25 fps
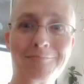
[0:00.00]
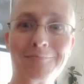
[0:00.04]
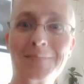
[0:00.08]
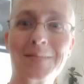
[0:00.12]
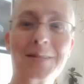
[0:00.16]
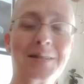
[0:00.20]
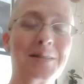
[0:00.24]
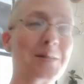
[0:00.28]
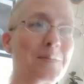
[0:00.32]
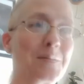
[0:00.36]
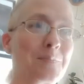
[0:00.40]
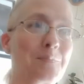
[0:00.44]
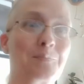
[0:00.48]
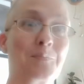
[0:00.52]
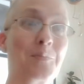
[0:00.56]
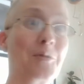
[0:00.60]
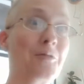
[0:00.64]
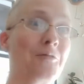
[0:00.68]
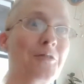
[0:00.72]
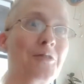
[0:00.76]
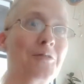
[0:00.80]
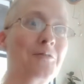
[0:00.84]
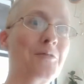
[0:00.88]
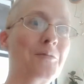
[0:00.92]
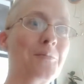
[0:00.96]
It's
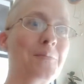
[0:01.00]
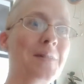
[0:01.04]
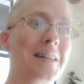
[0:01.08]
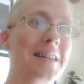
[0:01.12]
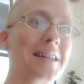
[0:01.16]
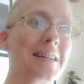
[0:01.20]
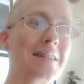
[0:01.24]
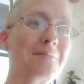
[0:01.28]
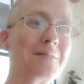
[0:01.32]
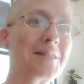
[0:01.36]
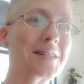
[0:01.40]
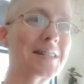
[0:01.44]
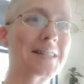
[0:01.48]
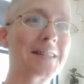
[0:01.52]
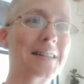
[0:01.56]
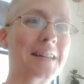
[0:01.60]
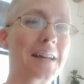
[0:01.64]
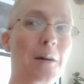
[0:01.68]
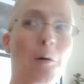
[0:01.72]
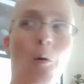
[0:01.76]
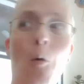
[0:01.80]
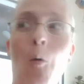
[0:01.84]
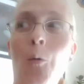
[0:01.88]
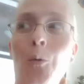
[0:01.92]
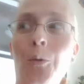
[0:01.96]
perfect for me. I'm just like,
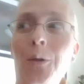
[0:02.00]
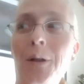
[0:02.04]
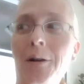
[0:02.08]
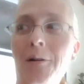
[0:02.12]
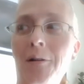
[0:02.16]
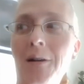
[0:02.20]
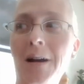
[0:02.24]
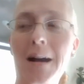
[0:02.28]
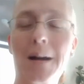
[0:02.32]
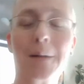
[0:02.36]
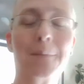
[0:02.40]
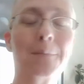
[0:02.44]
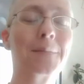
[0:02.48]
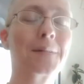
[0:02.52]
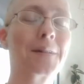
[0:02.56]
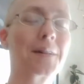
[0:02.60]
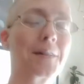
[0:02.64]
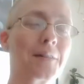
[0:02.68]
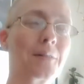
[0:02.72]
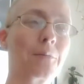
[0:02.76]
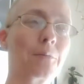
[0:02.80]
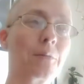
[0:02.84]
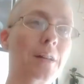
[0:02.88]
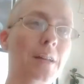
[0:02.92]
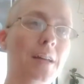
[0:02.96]
holy crap,
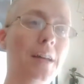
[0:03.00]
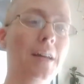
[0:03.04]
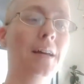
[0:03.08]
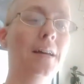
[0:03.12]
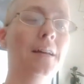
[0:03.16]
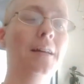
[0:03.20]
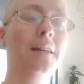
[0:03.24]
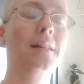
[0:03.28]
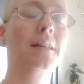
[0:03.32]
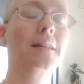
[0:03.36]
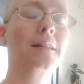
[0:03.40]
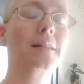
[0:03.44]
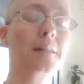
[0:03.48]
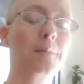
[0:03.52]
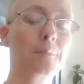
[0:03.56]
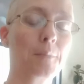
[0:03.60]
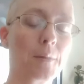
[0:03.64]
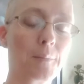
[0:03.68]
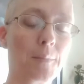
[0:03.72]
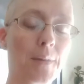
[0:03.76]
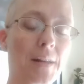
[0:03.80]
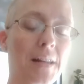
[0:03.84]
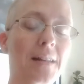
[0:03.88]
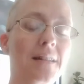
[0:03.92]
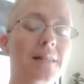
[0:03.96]
because I went ahead and did
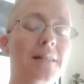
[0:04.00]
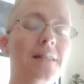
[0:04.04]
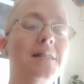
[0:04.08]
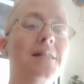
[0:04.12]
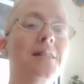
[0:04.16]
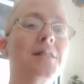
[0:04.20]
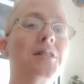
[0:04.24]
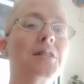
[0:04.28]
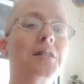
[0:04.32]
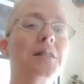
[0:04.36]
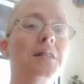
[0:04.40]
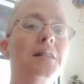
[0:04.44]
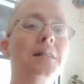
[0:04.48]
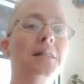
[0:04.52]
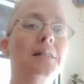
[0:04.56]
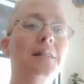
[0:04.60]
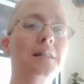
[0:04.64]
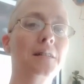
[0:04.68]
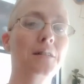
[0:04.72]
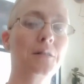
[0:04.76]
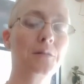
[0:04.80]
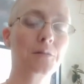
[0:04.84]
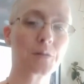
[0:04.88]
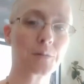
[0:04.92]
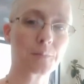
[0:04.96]
my meditation. I
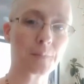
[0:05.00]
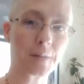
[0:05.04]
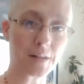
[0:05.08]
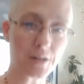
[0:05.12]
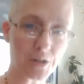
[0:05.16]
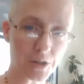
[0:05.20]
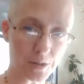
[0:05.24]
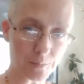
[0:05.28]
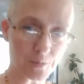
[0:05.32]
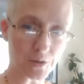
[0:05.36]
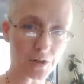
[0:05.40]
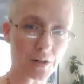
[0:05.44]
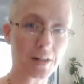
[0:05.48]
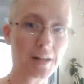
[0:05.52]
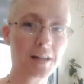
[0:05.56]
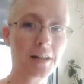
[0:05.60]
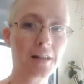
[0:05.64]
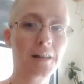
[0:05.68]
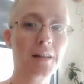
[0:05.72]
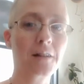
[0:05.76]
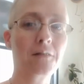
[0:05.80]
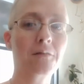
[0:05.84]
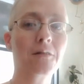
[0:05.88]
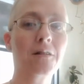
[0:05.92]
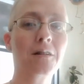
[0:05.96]
used my Egyptian
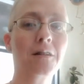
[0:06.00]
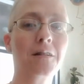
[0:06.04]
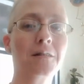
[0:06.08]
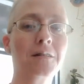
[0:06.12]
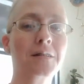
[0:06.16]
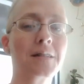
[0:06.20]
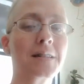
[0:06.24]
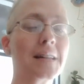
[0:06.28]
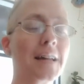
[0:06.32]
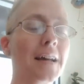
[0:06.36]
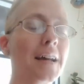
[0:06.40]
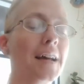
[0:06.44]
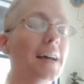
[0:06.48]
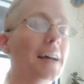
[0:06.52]
healing rods.